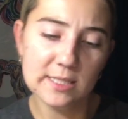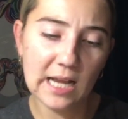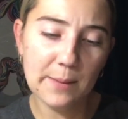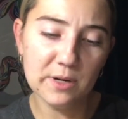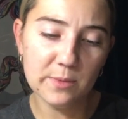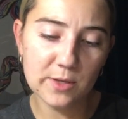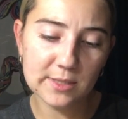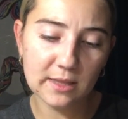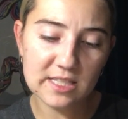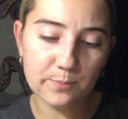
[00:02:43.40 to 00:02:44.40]
Today I'm going to be
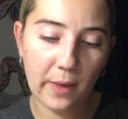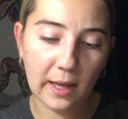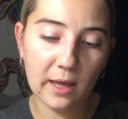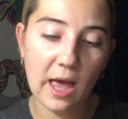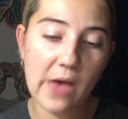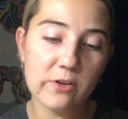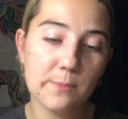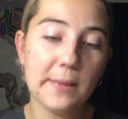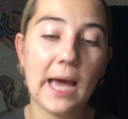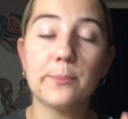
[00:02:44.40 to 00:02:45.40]
using this Becca Ever
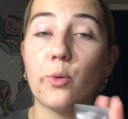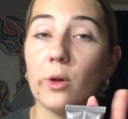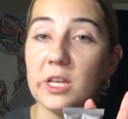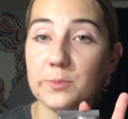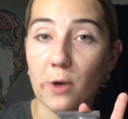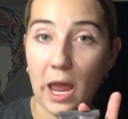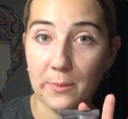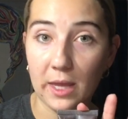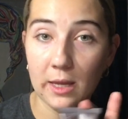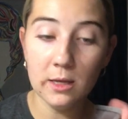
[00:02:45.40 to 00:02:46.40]
Matte Poreless
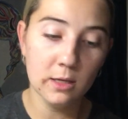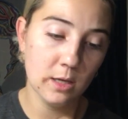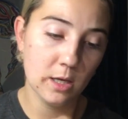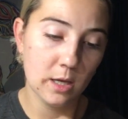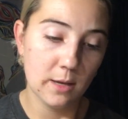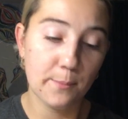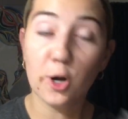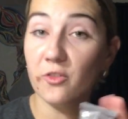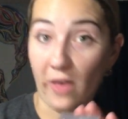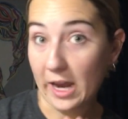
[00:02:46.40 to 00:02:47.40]
Priming
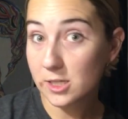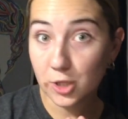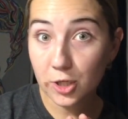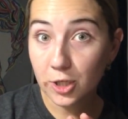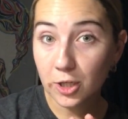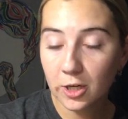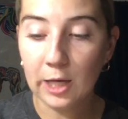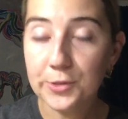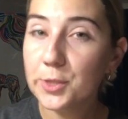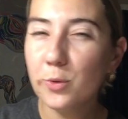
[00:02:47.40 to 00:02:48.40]
Perfector. I
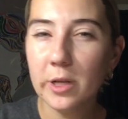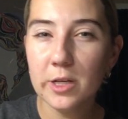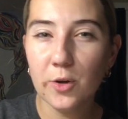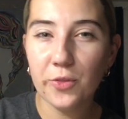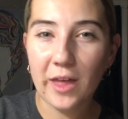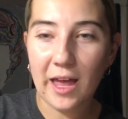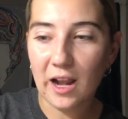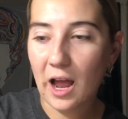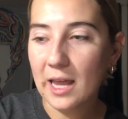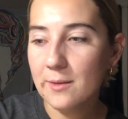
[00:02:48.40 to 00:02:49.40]
also want to note that
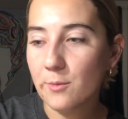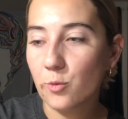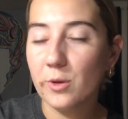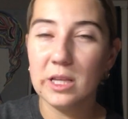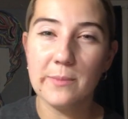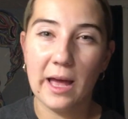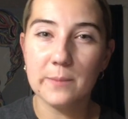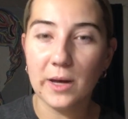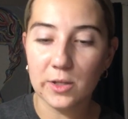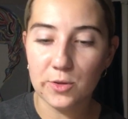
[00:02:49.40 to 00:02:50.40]
I am really bad
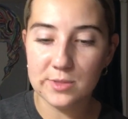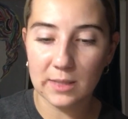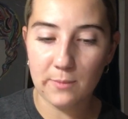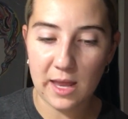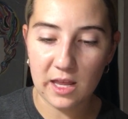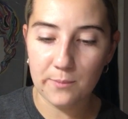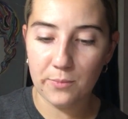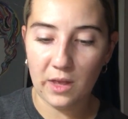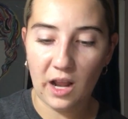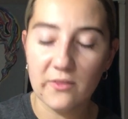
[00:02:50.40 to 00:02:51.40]
about using makeup
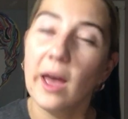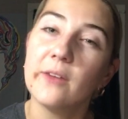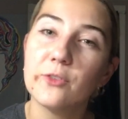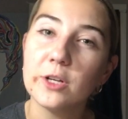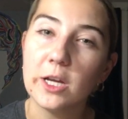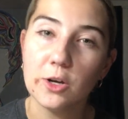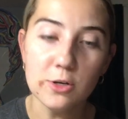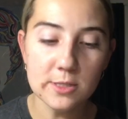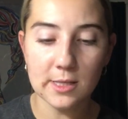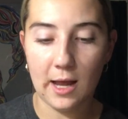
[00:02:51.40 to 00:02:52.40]
that I've had for
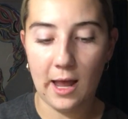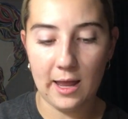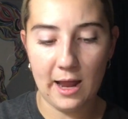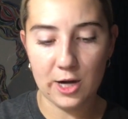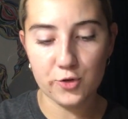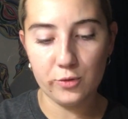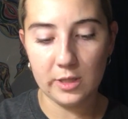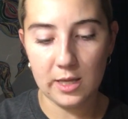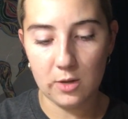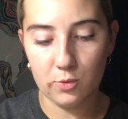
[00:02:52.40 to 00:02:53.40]
years. I
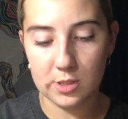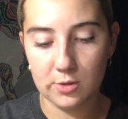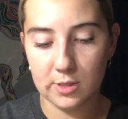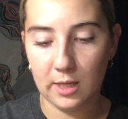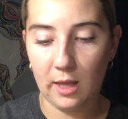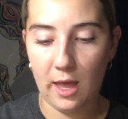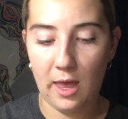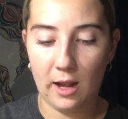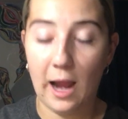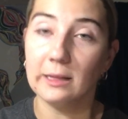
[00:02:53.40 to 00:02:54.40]
actually was using
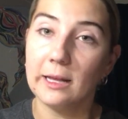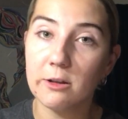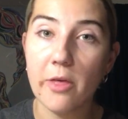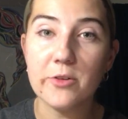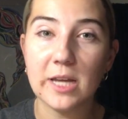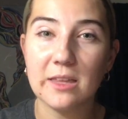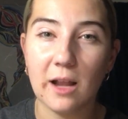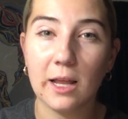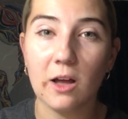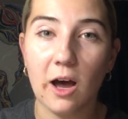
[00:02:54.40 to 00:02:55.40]
an eyeliner the other day that
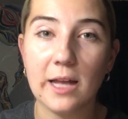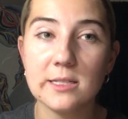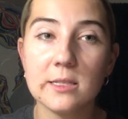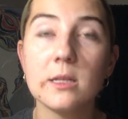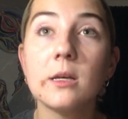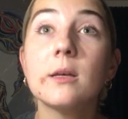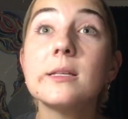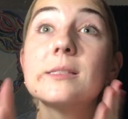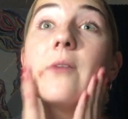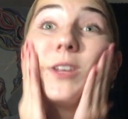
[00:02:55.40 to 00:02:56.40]
I got
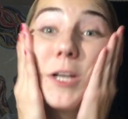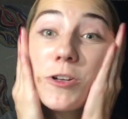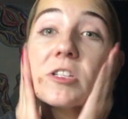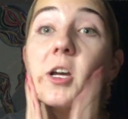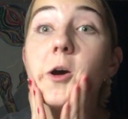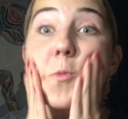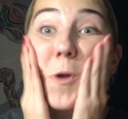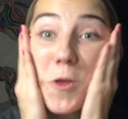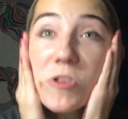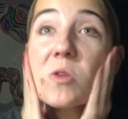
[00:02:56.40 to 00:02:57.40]
7 years ago when
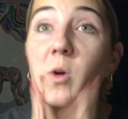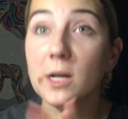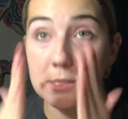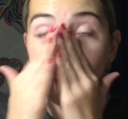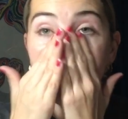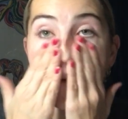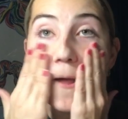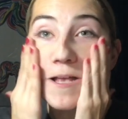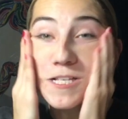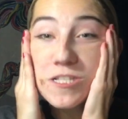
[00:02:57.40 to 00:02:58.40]
I used to work at
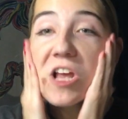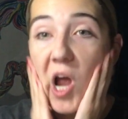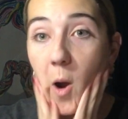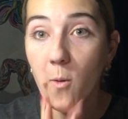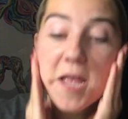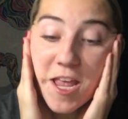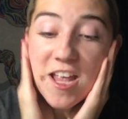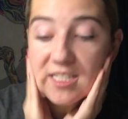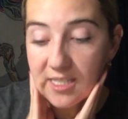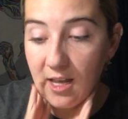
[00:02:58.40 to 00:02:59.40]
Sephora, so
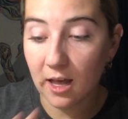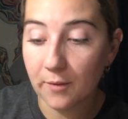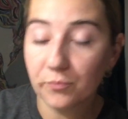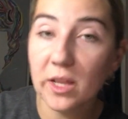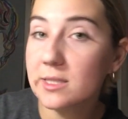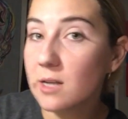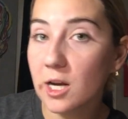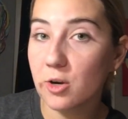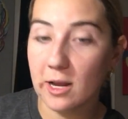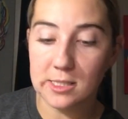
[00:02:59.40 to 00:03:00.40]
it's
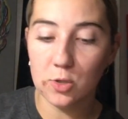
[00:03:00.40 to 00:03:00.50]
not great.